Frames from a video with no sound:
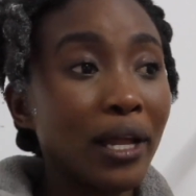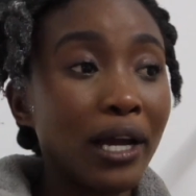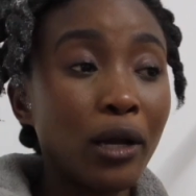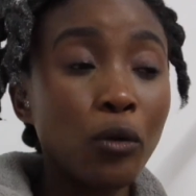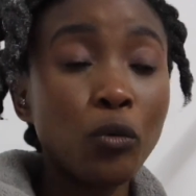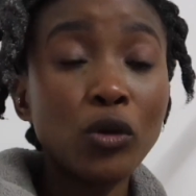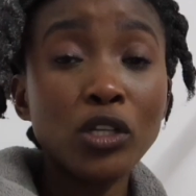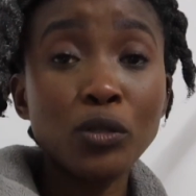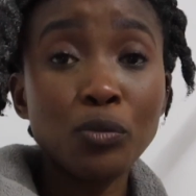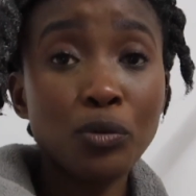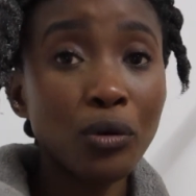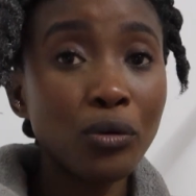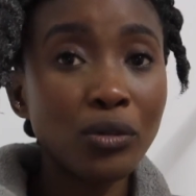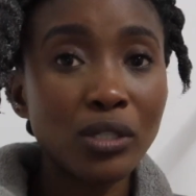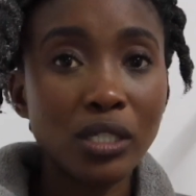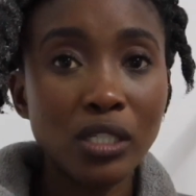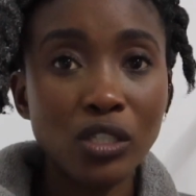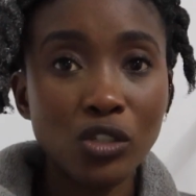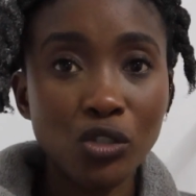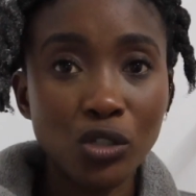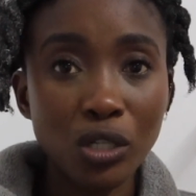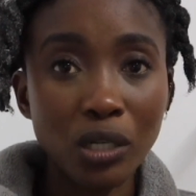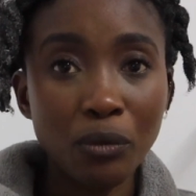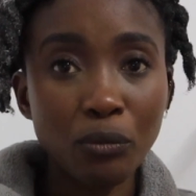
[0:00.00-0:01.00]
which protein
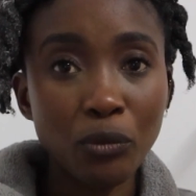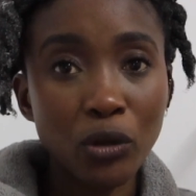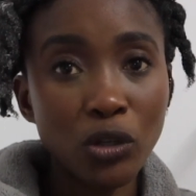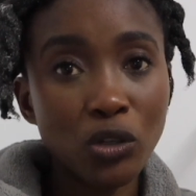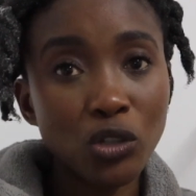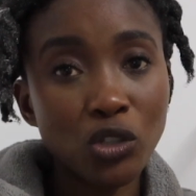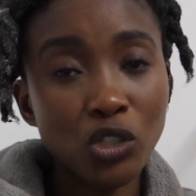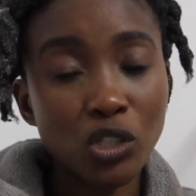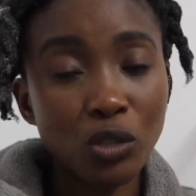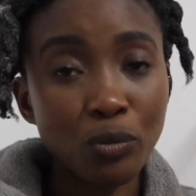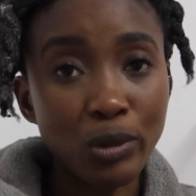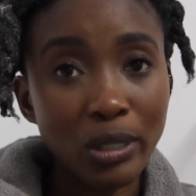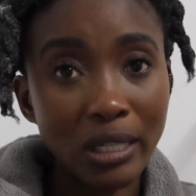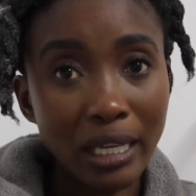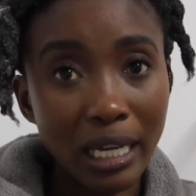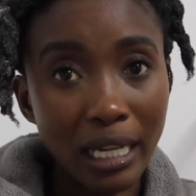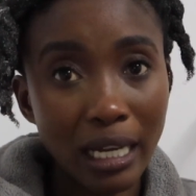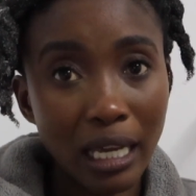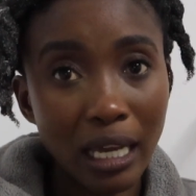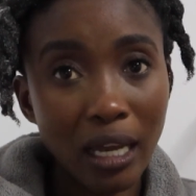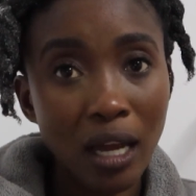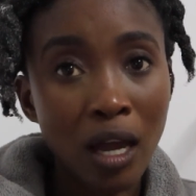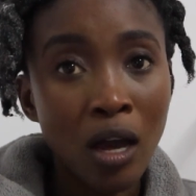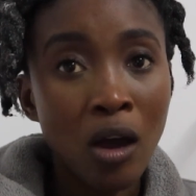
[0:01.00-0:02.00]
treatment you should be
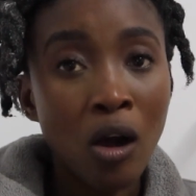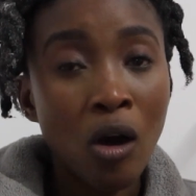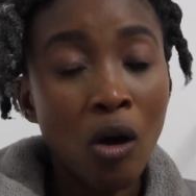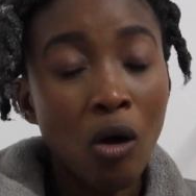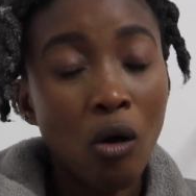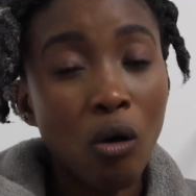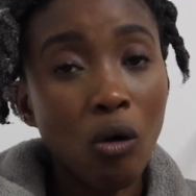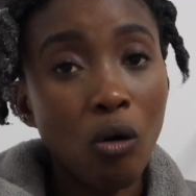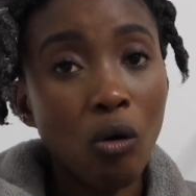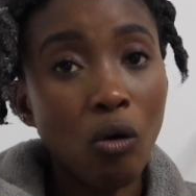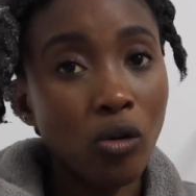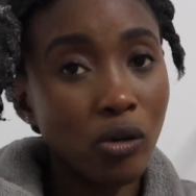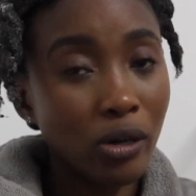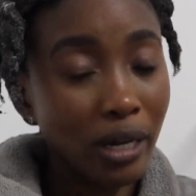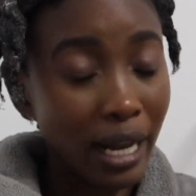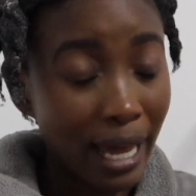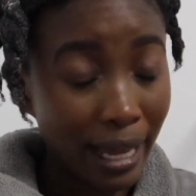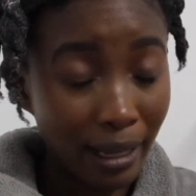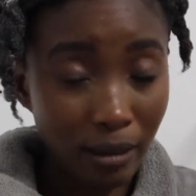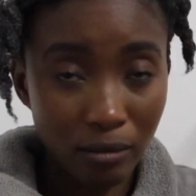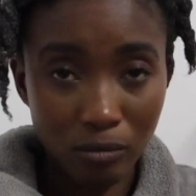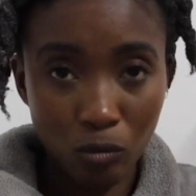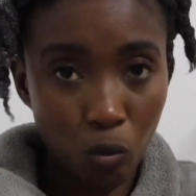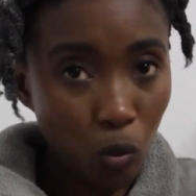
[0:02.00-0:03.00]
getting, or
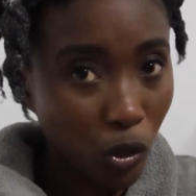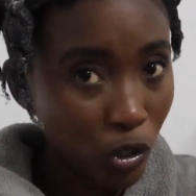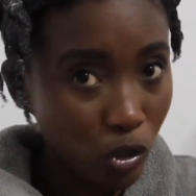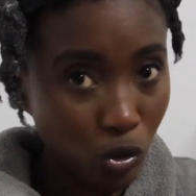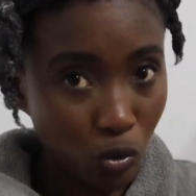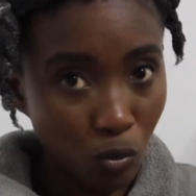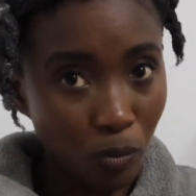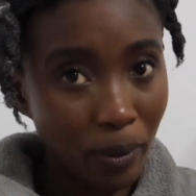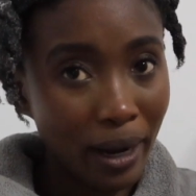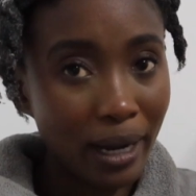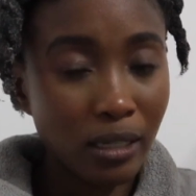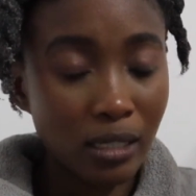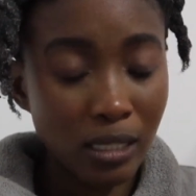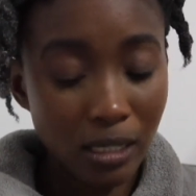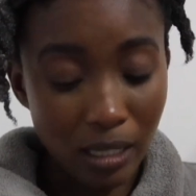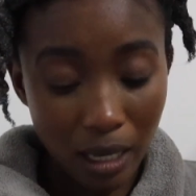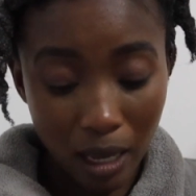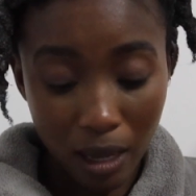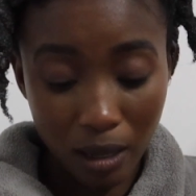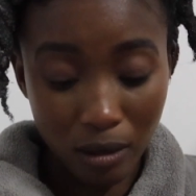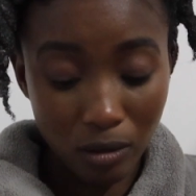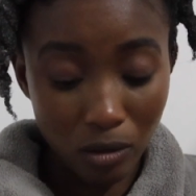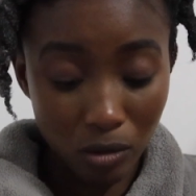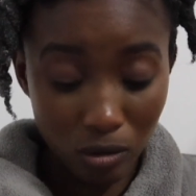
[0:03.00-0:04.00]
like what you might
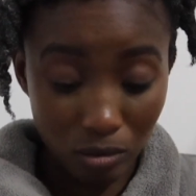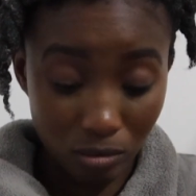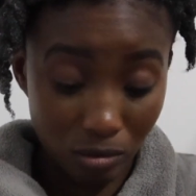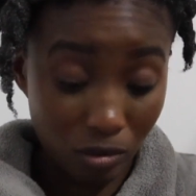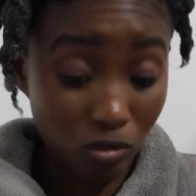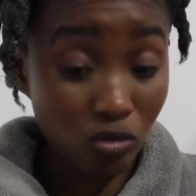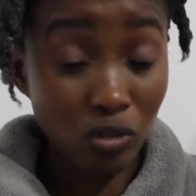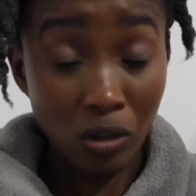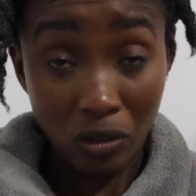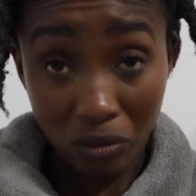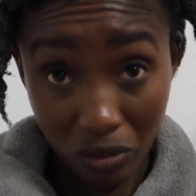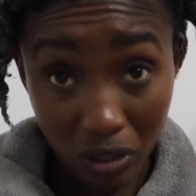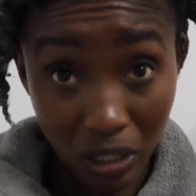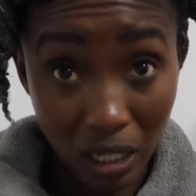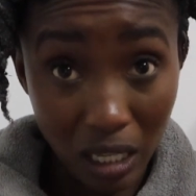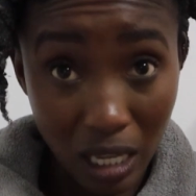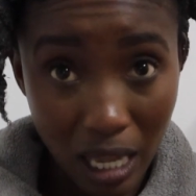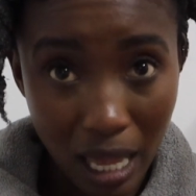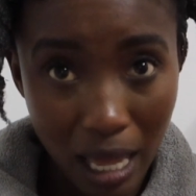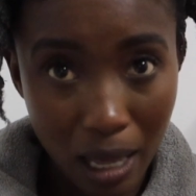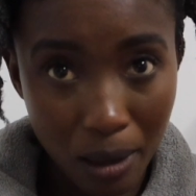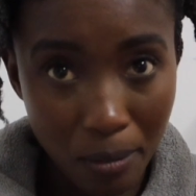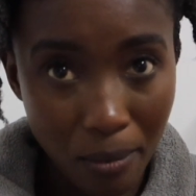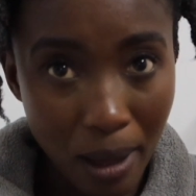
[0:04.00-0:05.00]
say strengthening
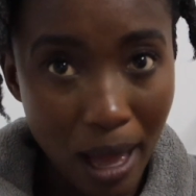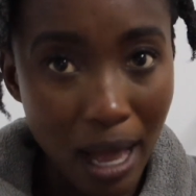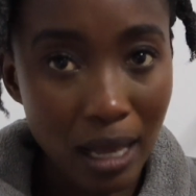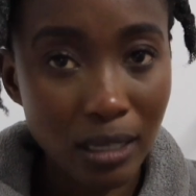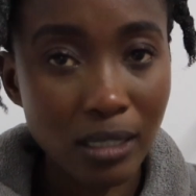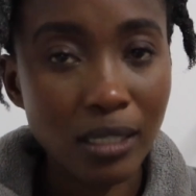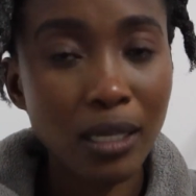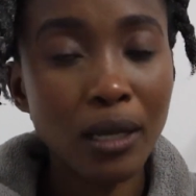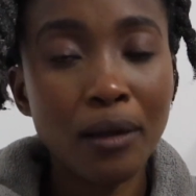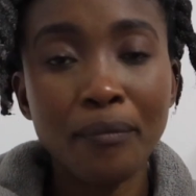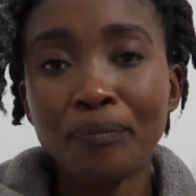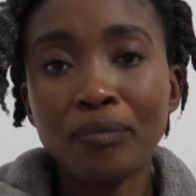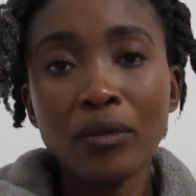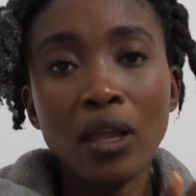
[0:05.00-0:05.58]
hair mask,